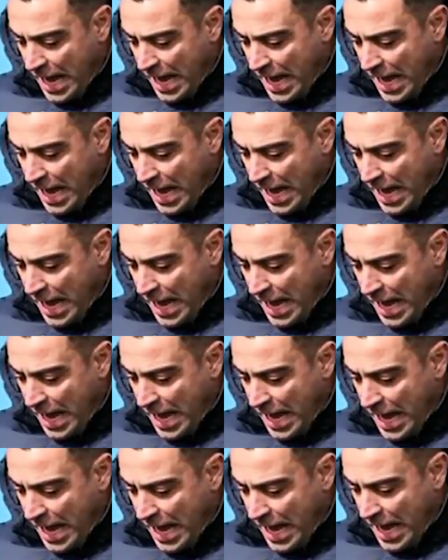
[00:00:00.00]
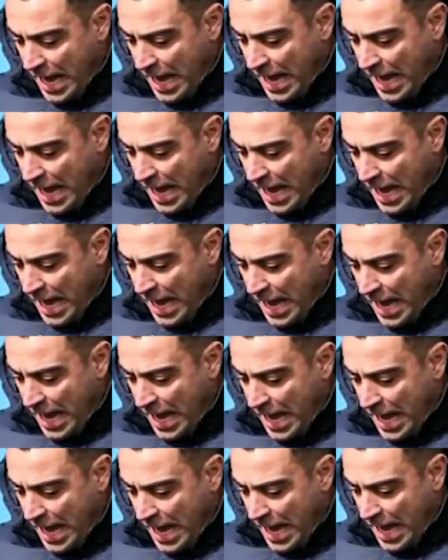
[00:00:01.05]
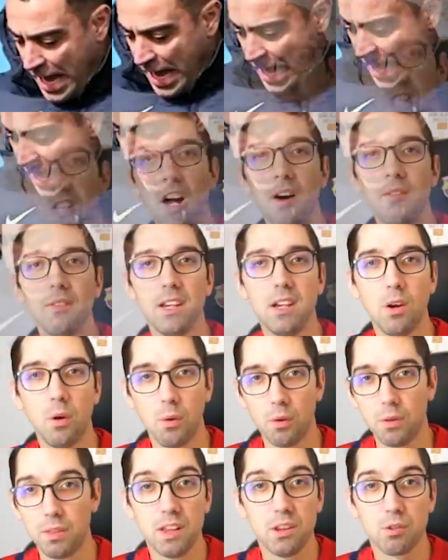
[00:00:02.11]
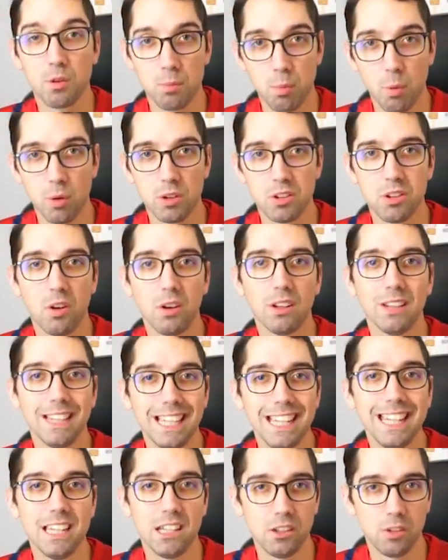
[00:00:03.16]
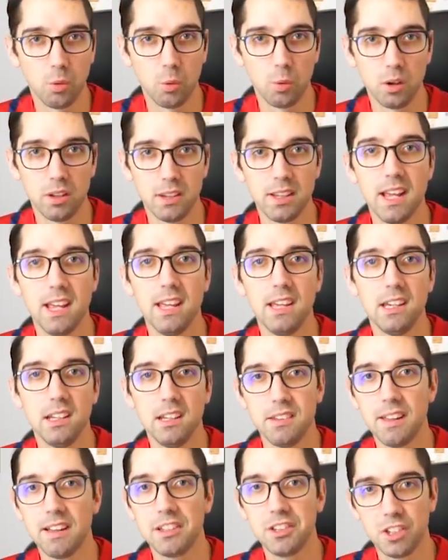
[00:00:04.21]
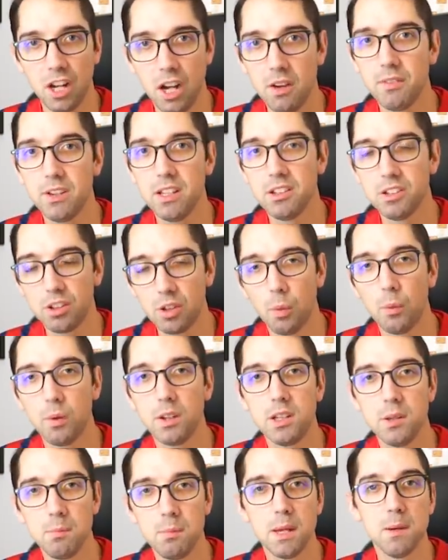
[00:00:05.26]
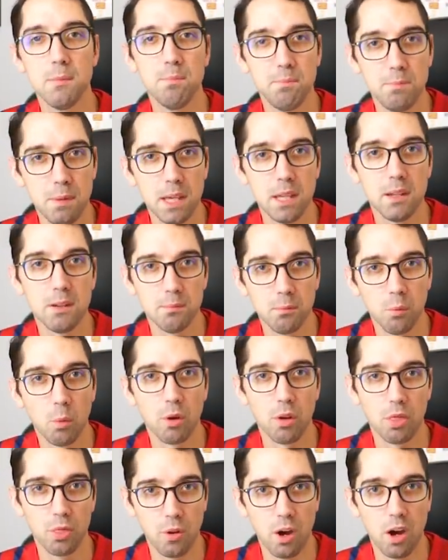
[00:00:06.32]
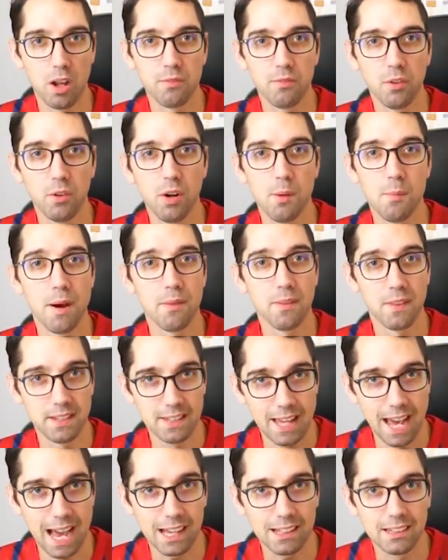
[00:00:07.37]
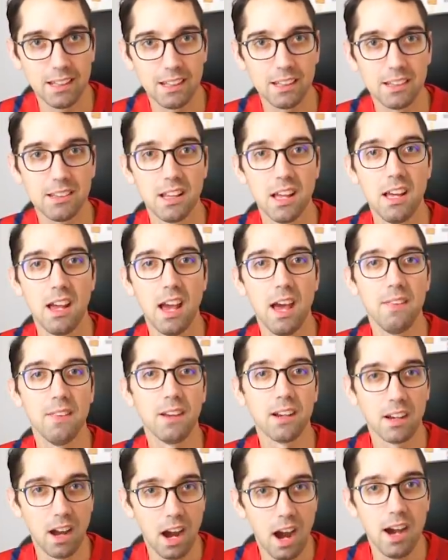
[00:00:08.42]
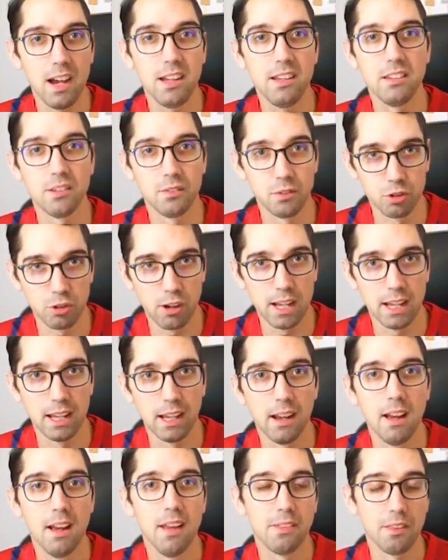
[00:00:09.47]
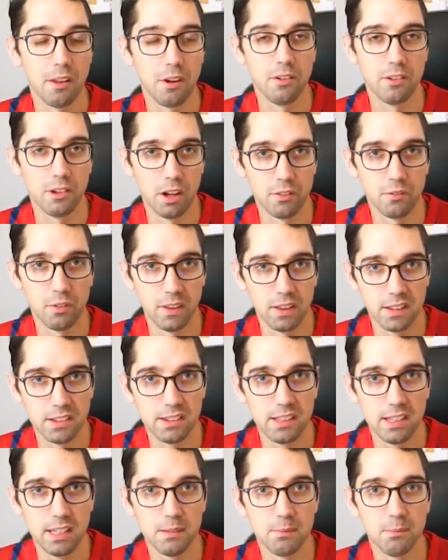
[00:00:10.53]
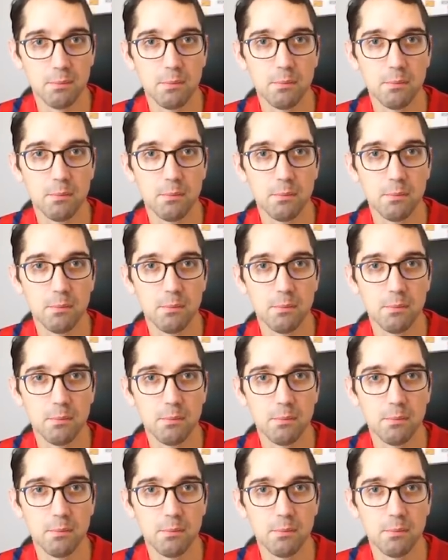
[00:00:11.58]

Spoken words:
away from this list, but I think what Xavi or these reports are leading towards is that Xavi is going to be a bit more thoughtful about the tactics and the kinds of training that are done for this team.